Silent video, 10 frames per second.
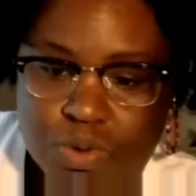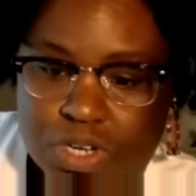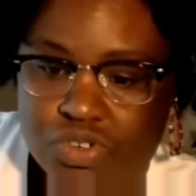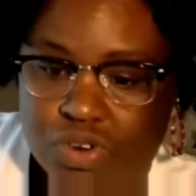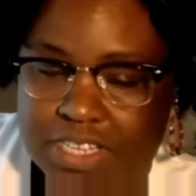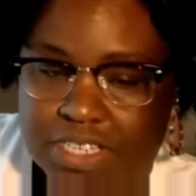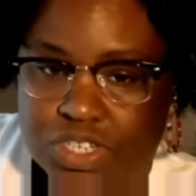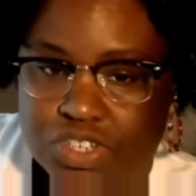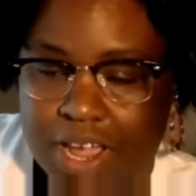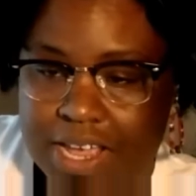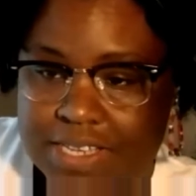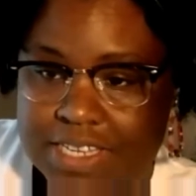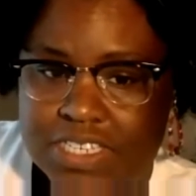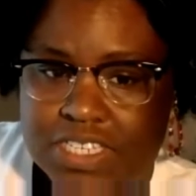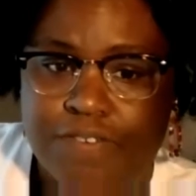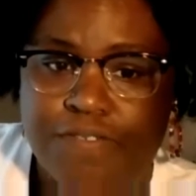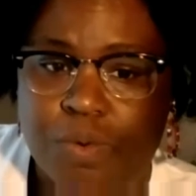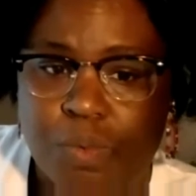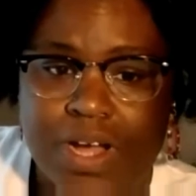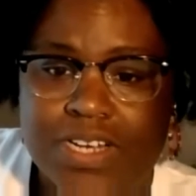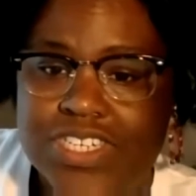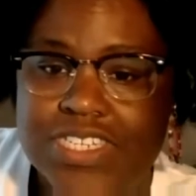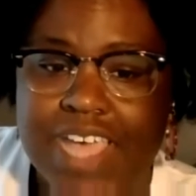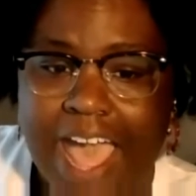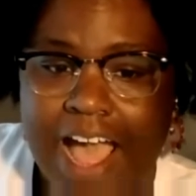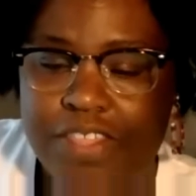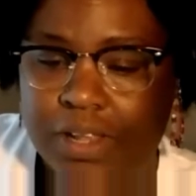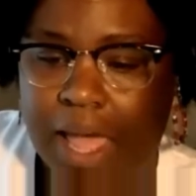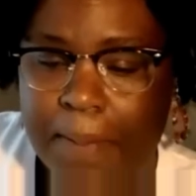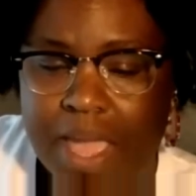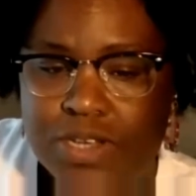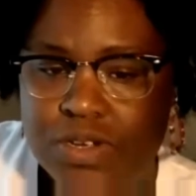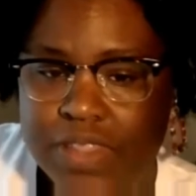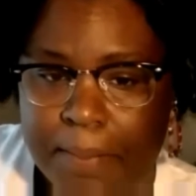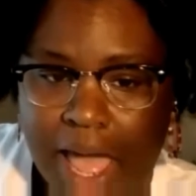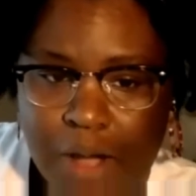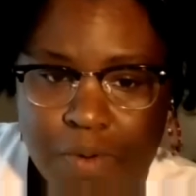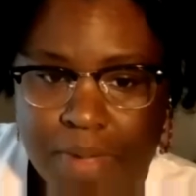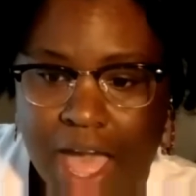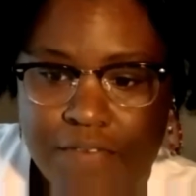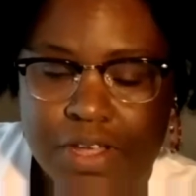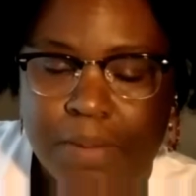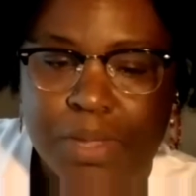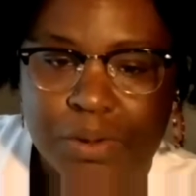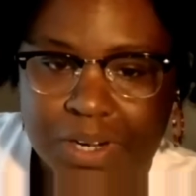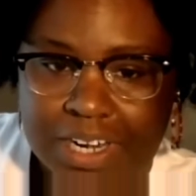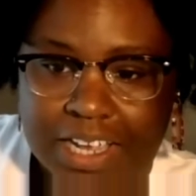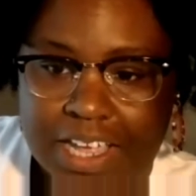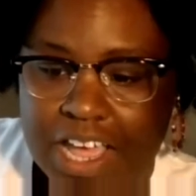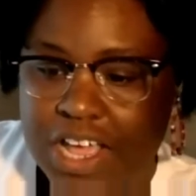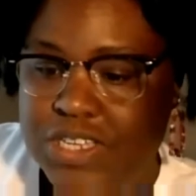to address stress is to, for one, just gather, like make sure that Black women have a community.